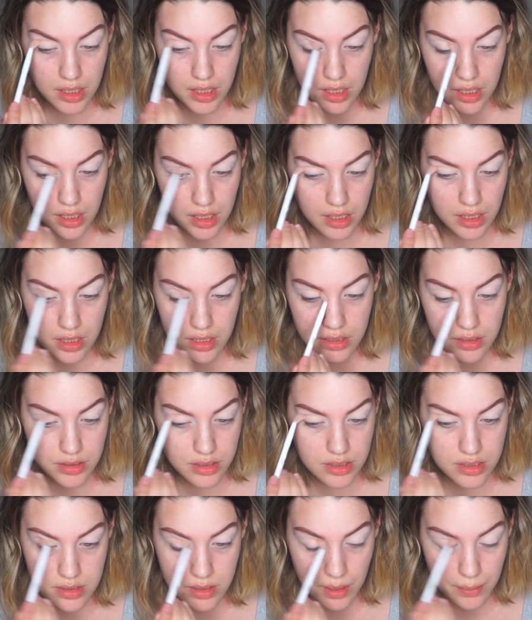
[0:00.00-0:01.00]
and
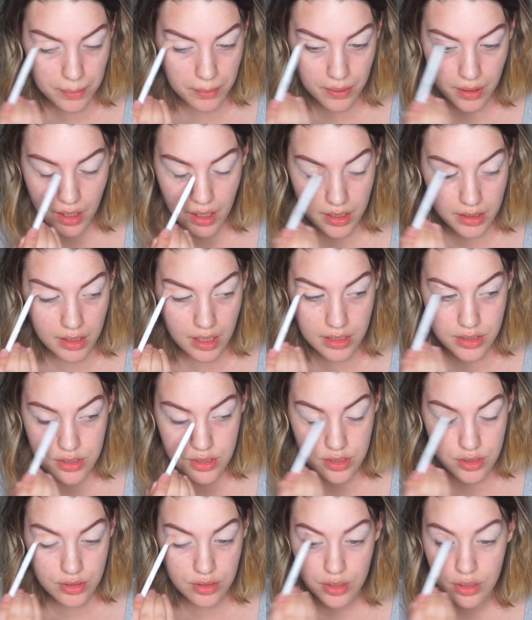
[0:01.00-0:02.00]
just apply that
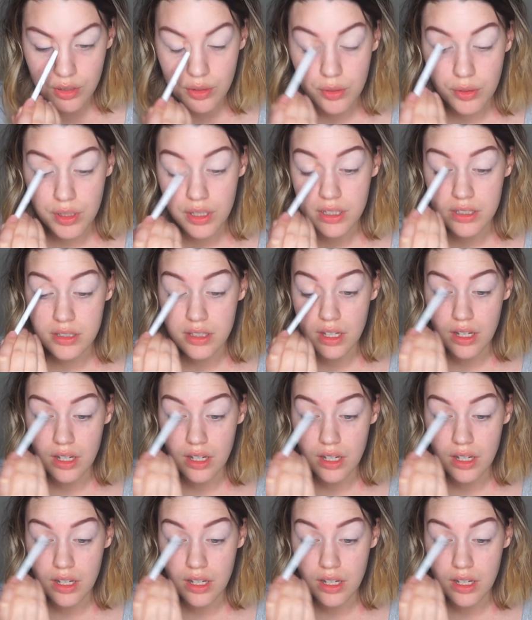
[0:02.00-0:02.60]
to the crease